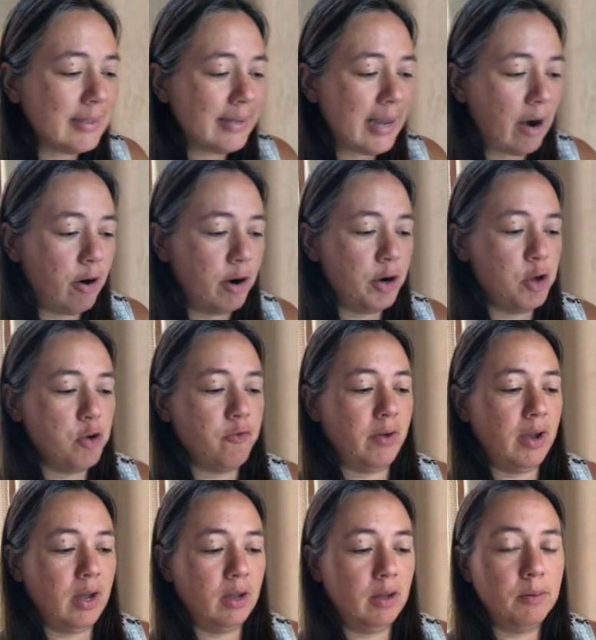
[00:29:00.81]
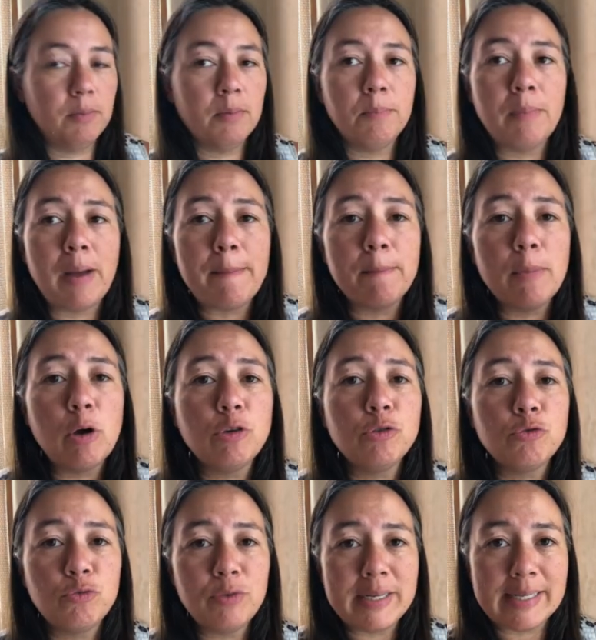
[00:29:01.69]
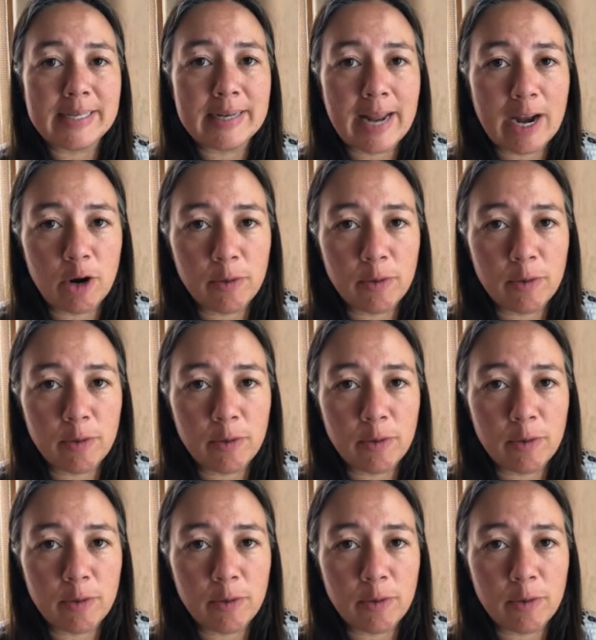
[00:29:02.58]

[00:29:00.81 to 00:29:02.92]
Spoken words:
Terra Nova. My most recent